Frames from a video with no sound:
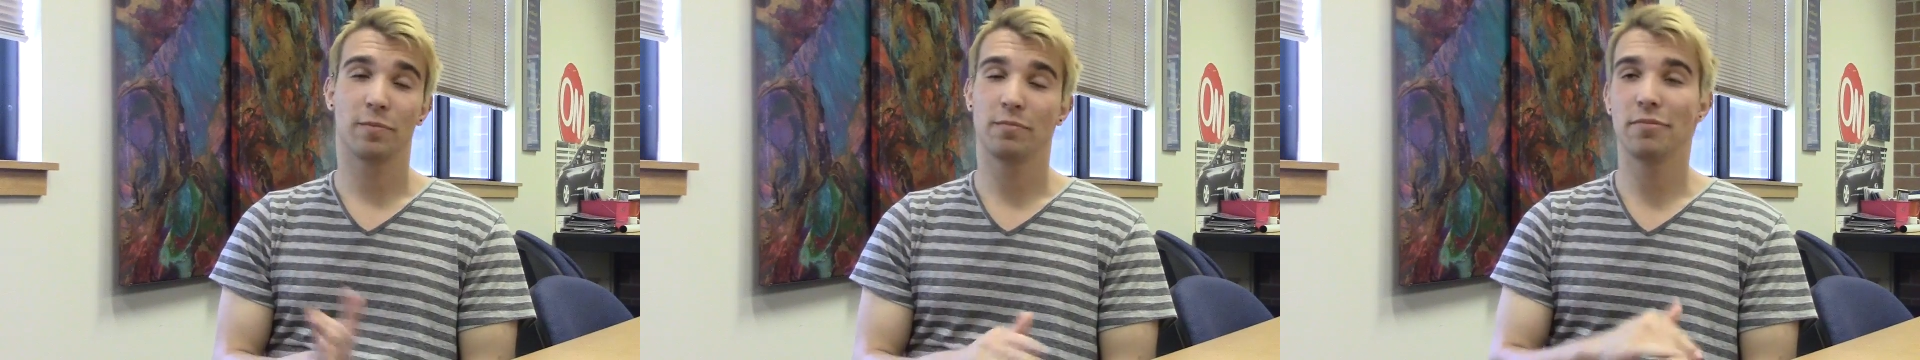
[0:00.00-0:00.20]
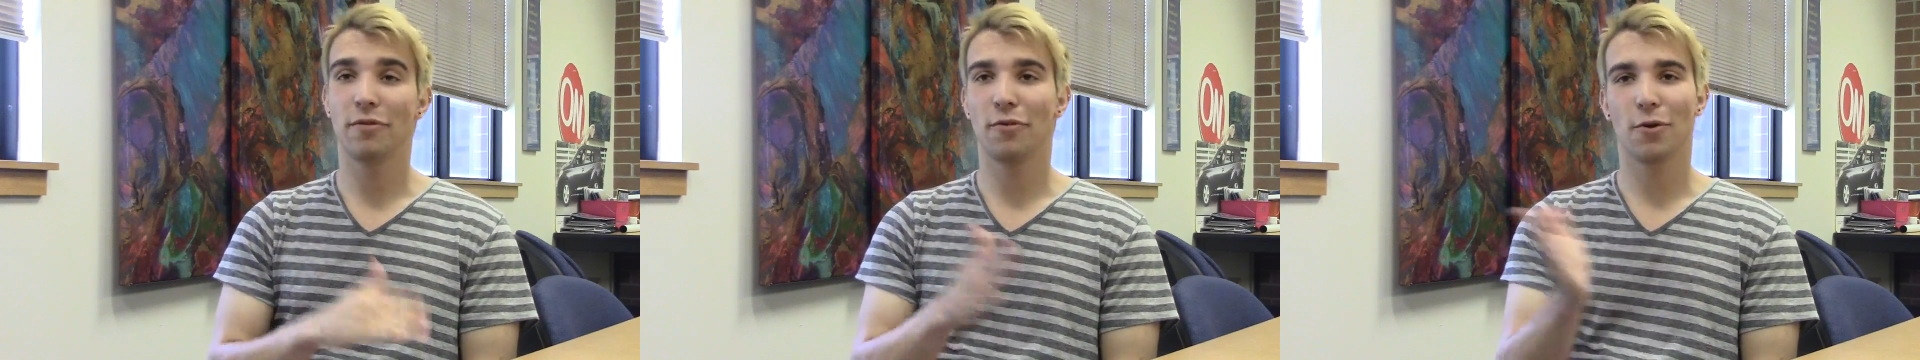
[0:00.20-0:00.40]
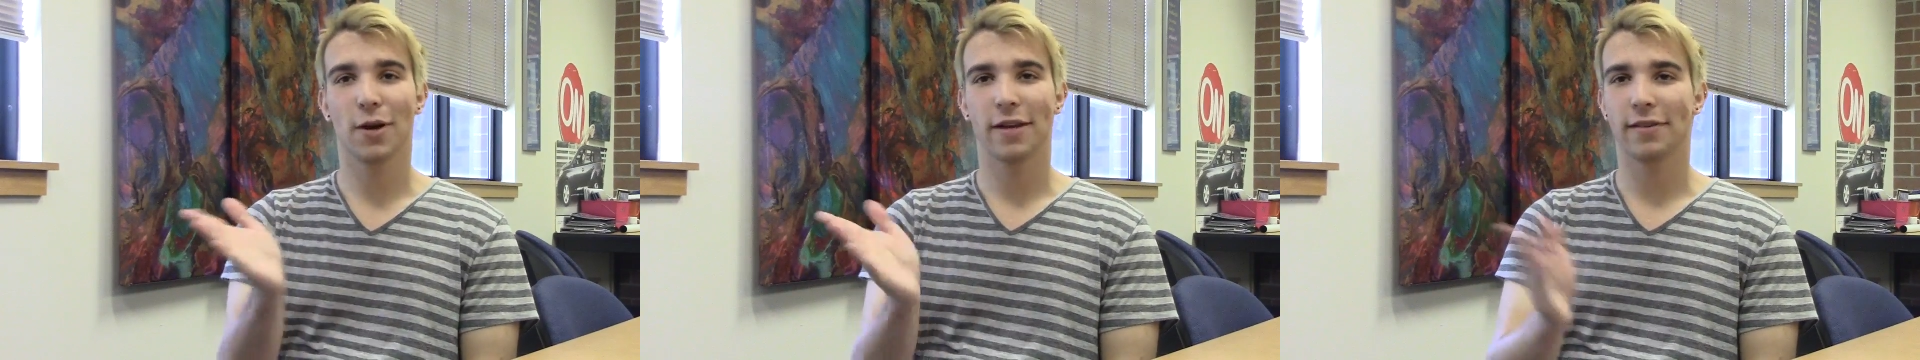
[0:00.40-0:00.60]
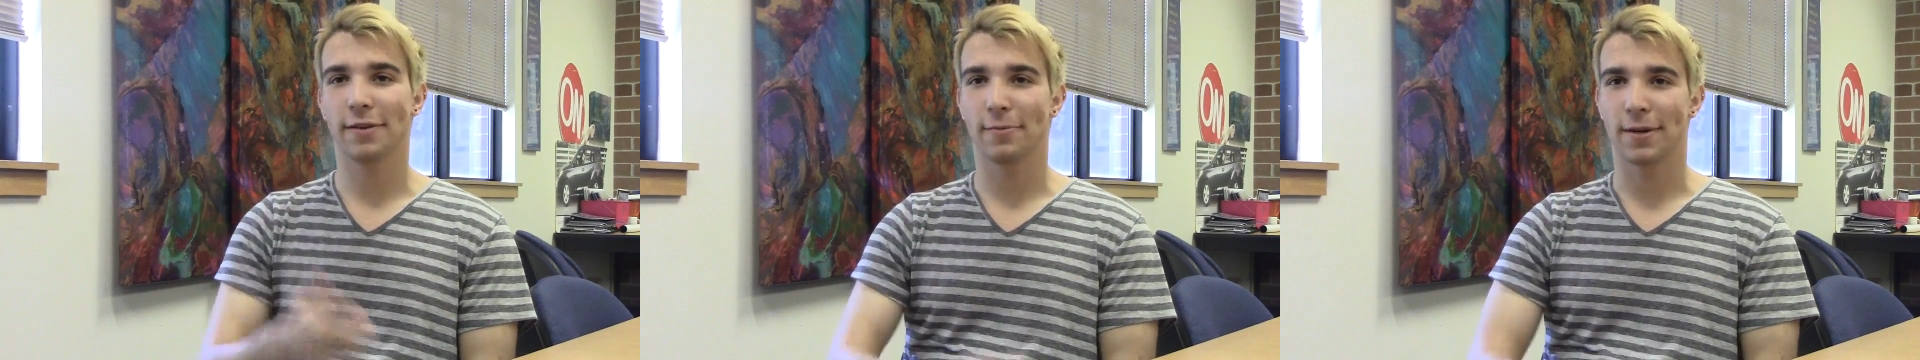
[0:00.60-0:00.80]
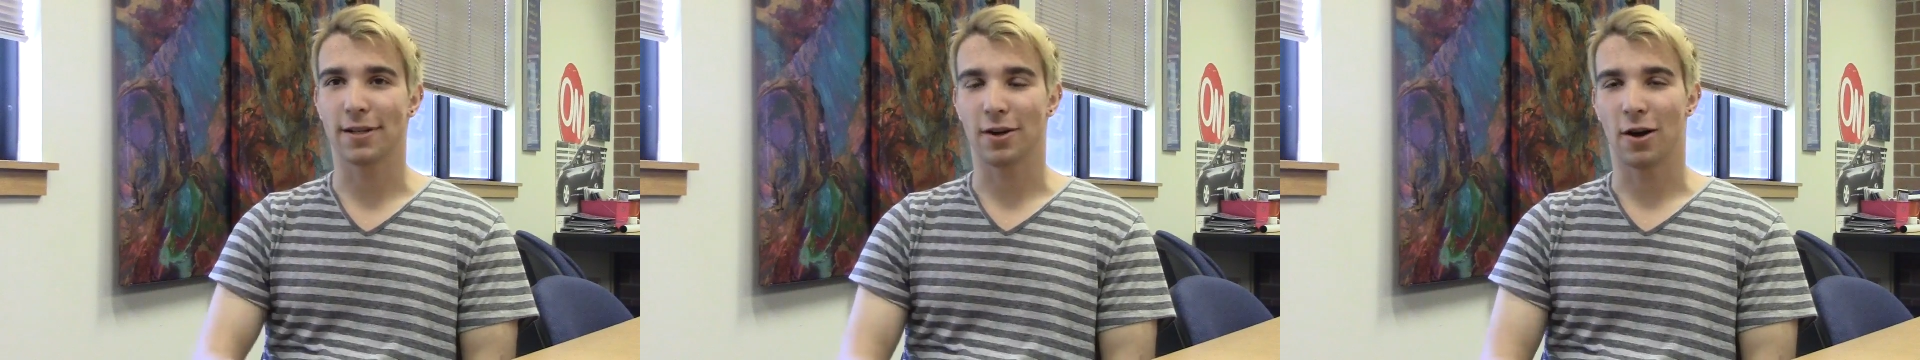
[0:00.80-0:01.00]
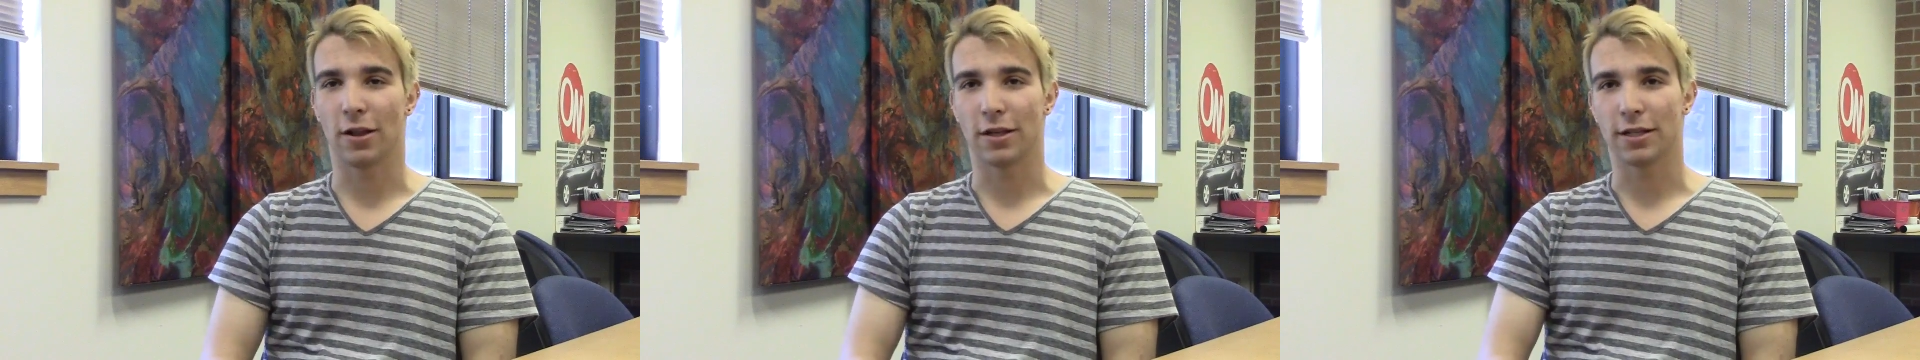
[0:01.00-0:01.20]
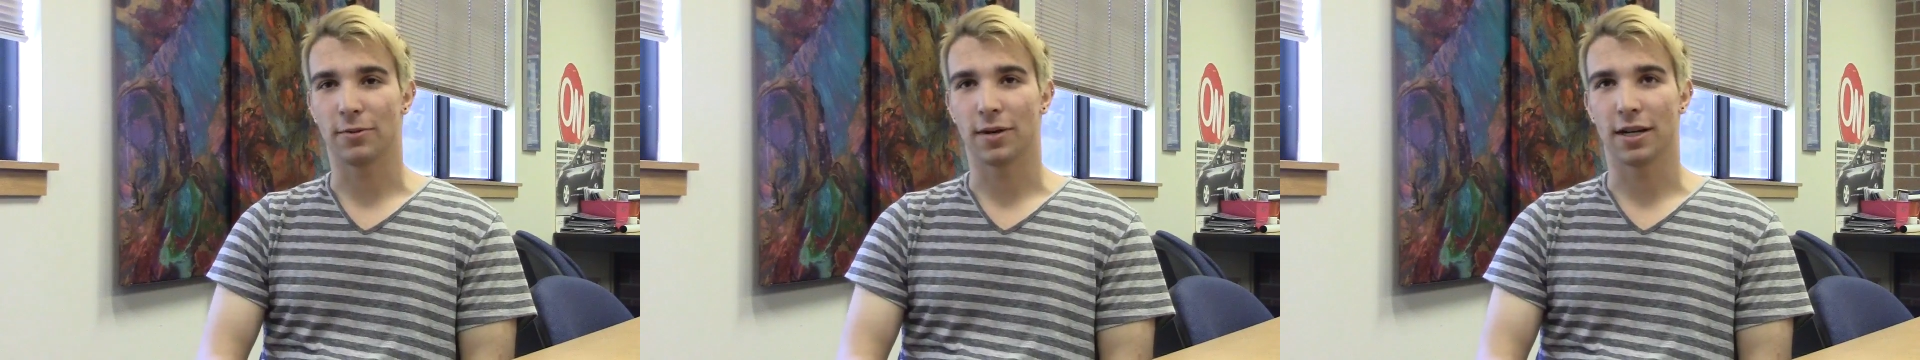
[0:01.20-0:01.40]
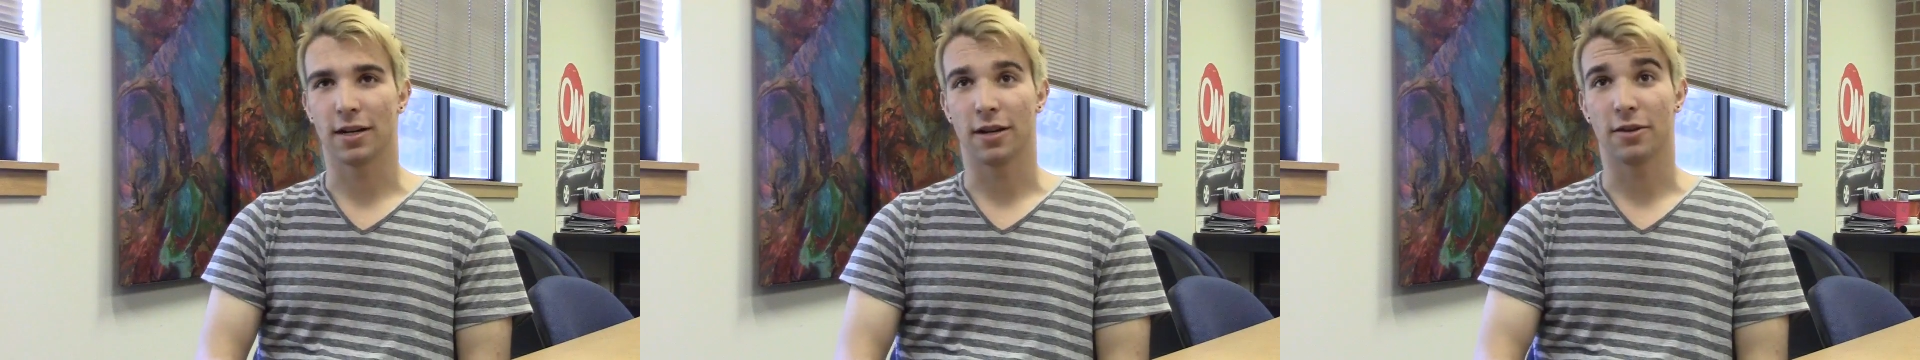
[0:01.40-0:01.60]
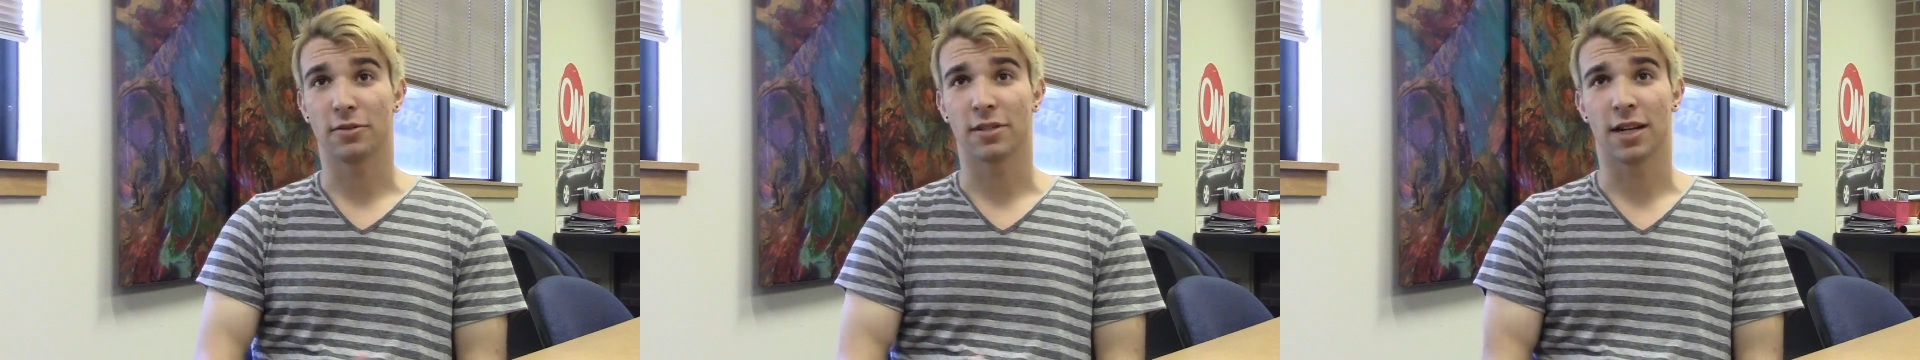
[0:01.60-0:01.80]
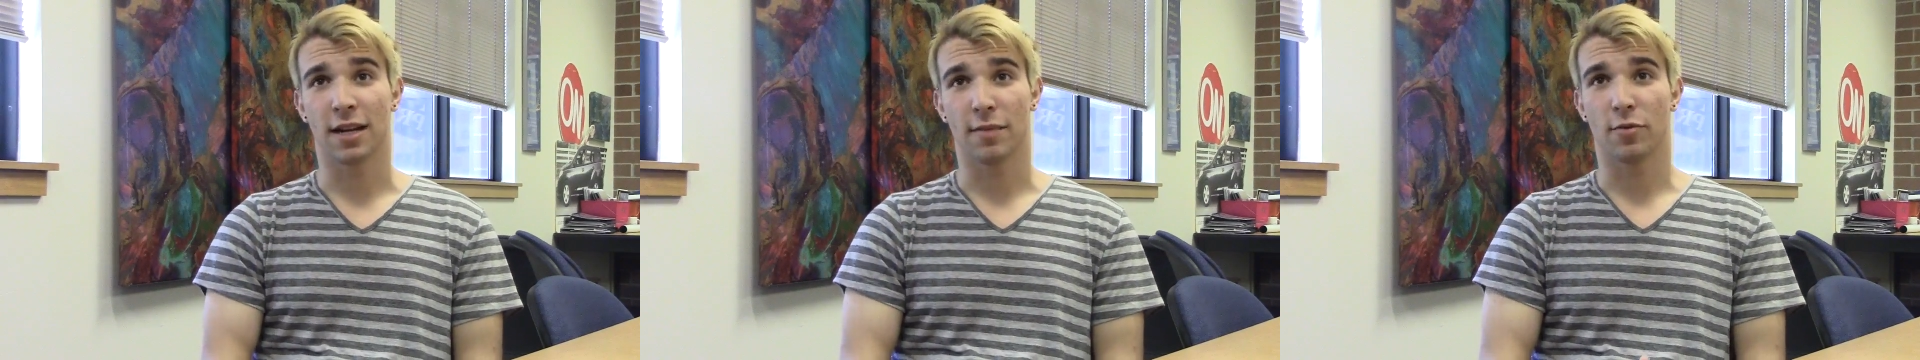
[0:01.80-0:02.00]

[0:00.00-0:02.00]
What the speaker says: Before I even went to college, I wanted to go study